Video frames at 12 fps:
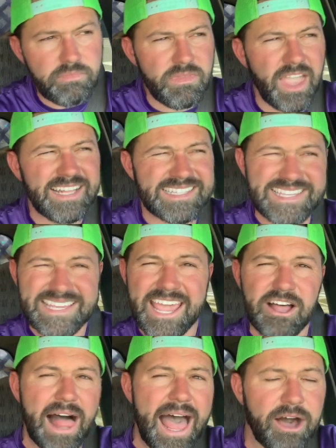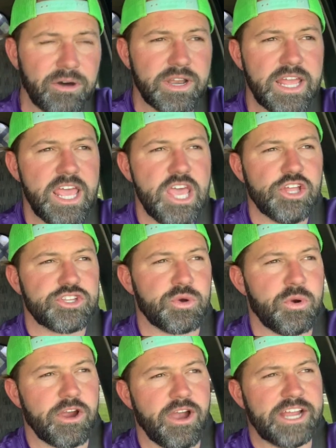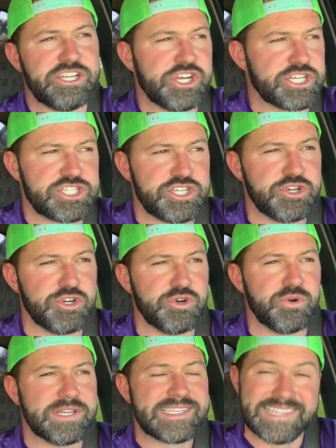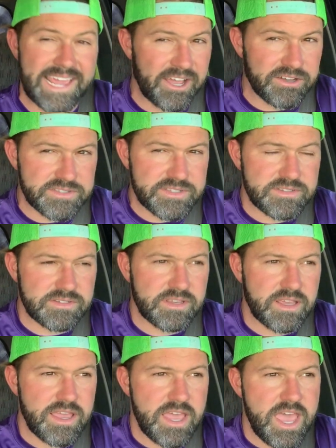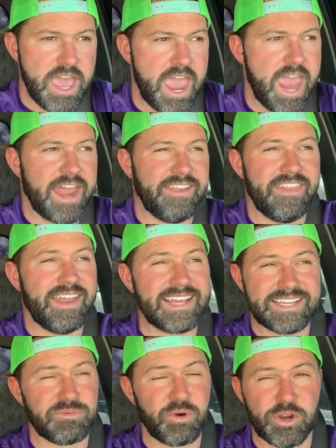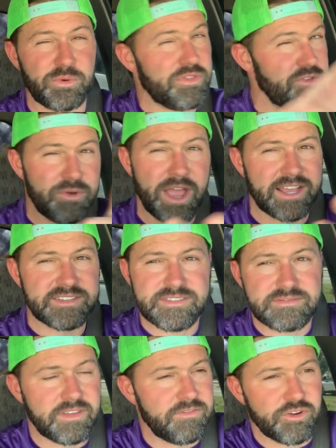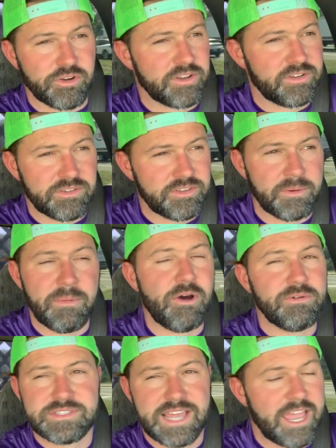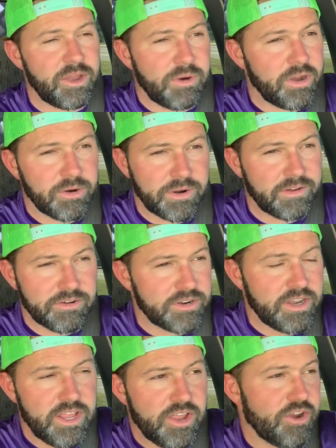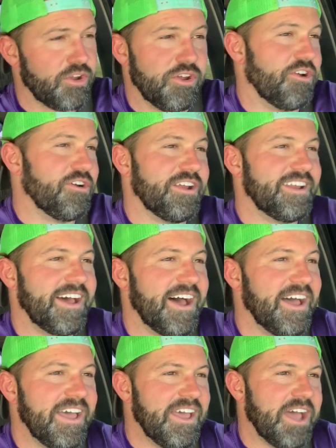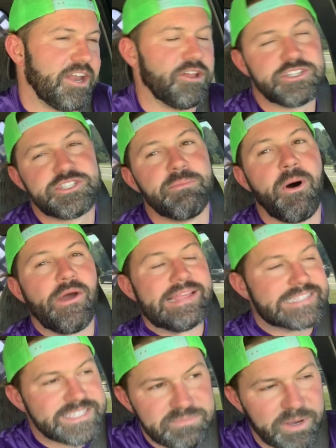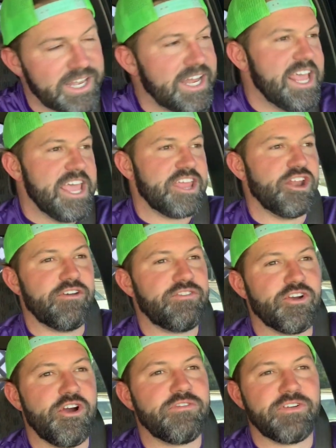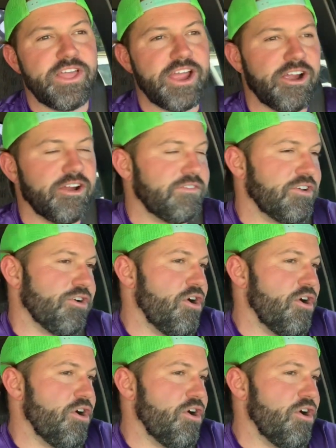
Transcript: and scale out to where I just do sales and then I can work with you guys. If you're in Des Moines, Iowa, or whatever, or you're in uh, I know it's Des Moines, but you know, if you're over there, if you're